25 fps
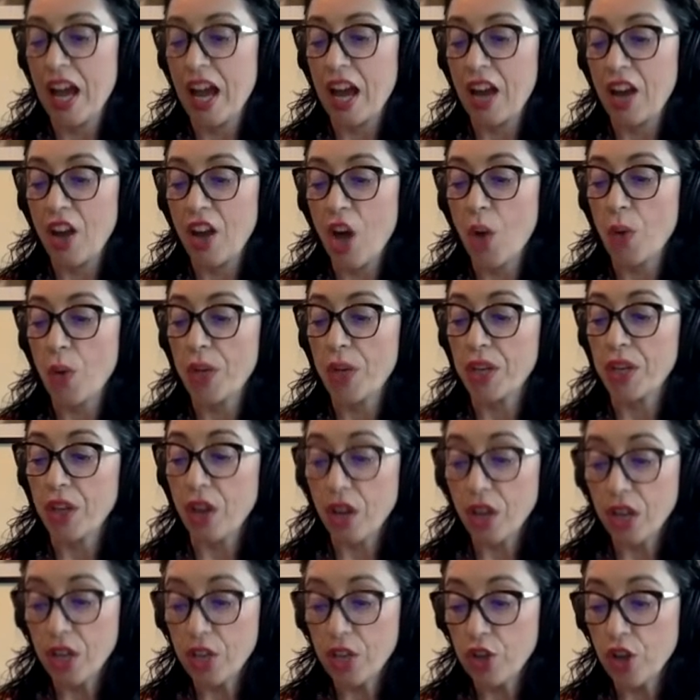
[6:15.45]
along with
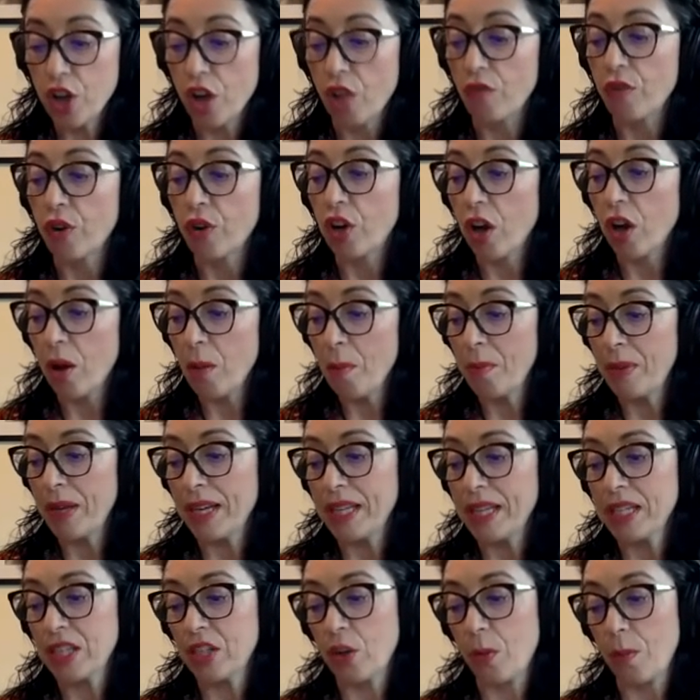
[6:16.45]
knowledge of
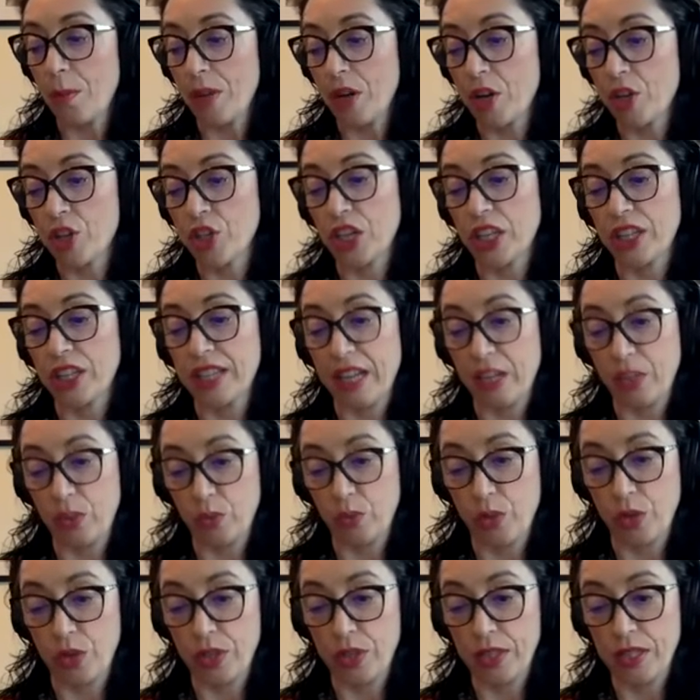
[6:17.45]
complex commercial
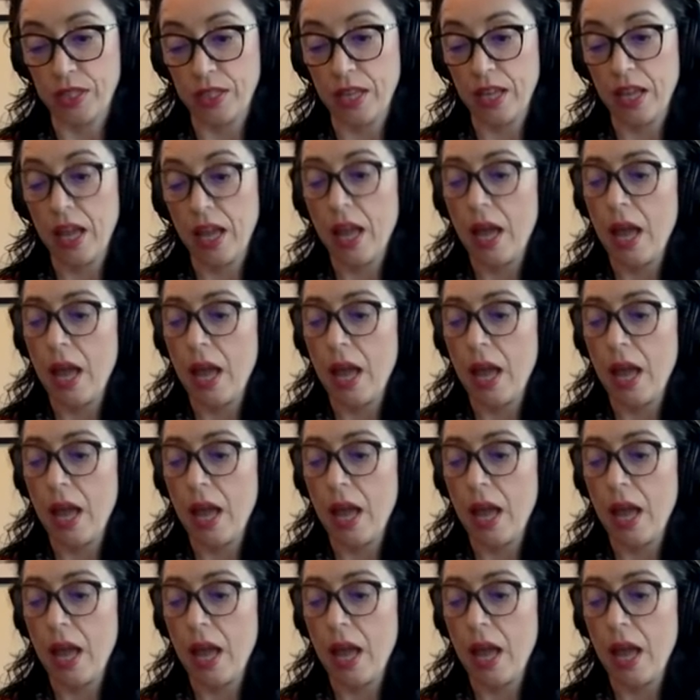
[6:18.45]
networks,